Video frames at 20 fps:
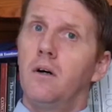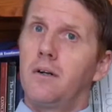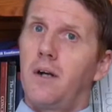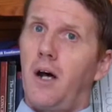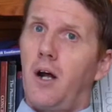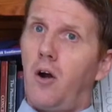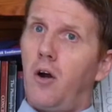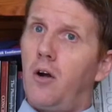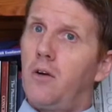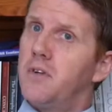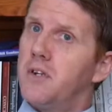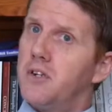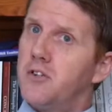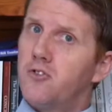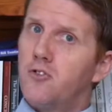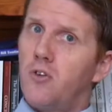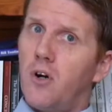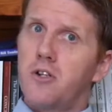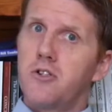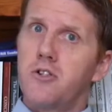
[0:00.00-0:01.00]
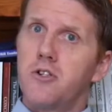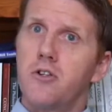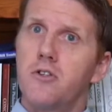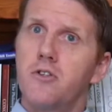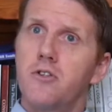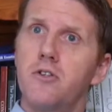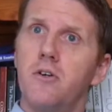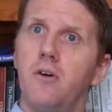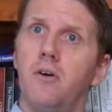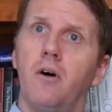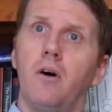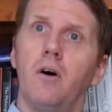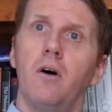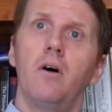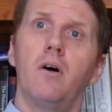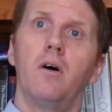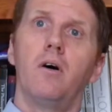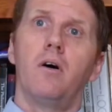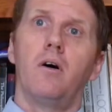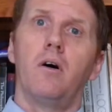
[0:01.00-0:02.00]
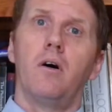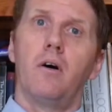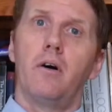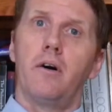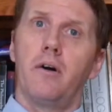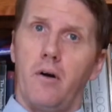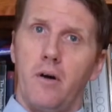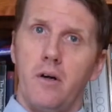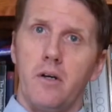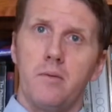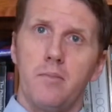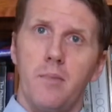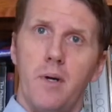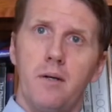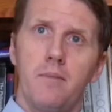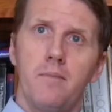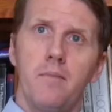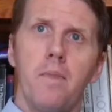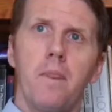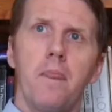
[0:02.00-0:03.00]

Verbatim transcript: Not all these structures are an argument.